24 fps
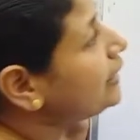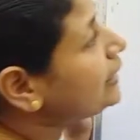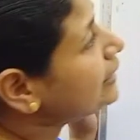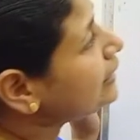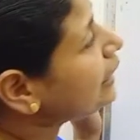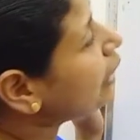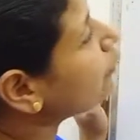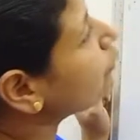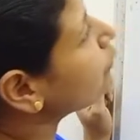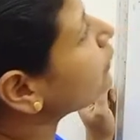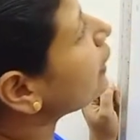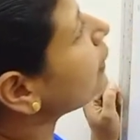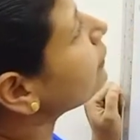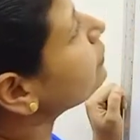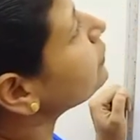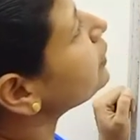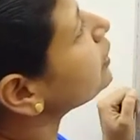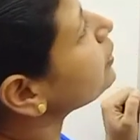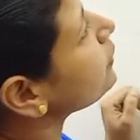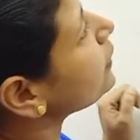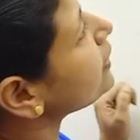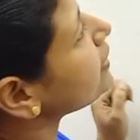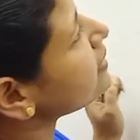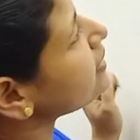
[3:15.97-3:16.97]
Now from
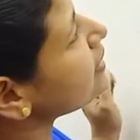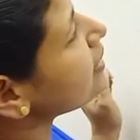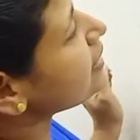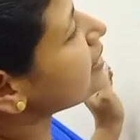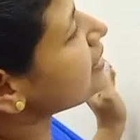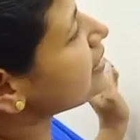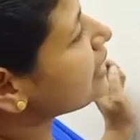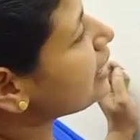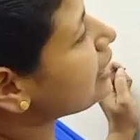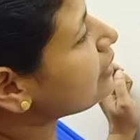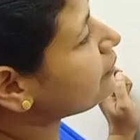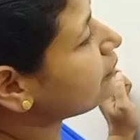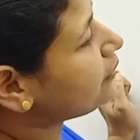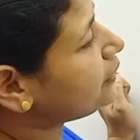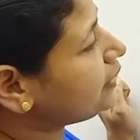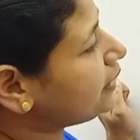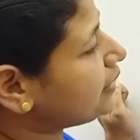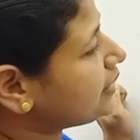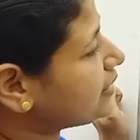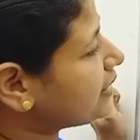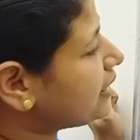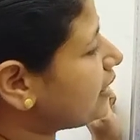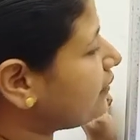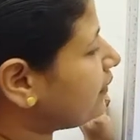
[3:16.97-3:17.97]
the question itself
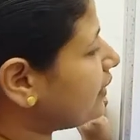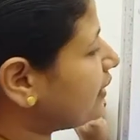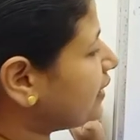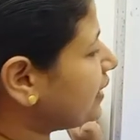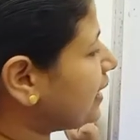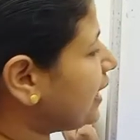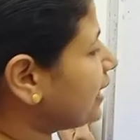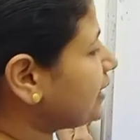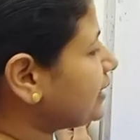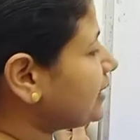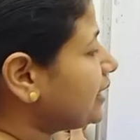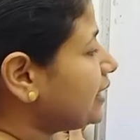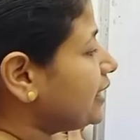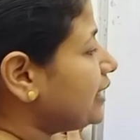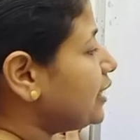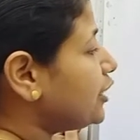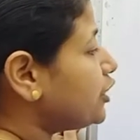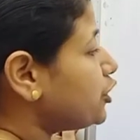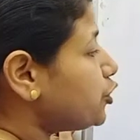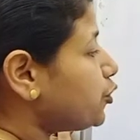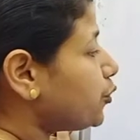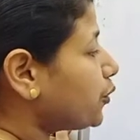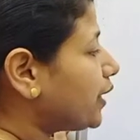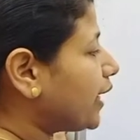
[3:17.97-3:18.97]
it is given that
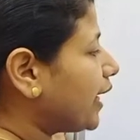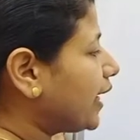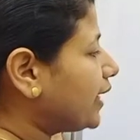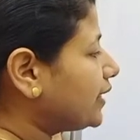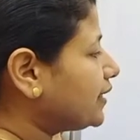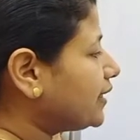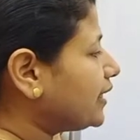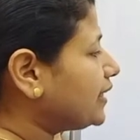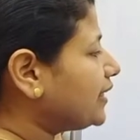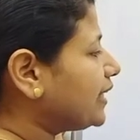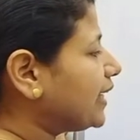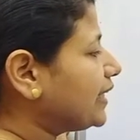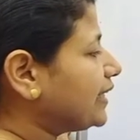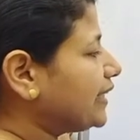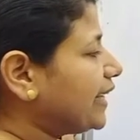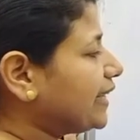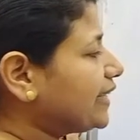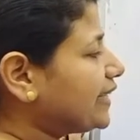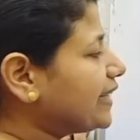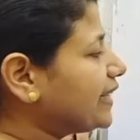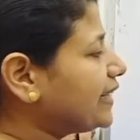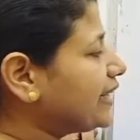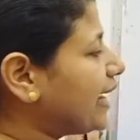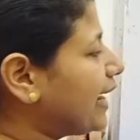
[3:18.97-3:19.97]
together they are
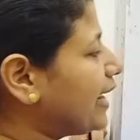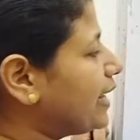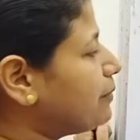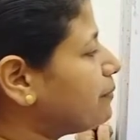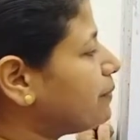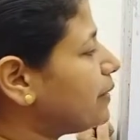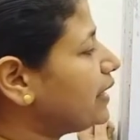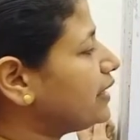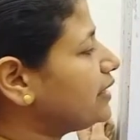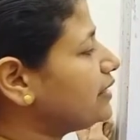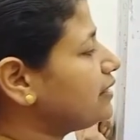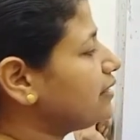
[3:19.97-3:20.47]
taking 9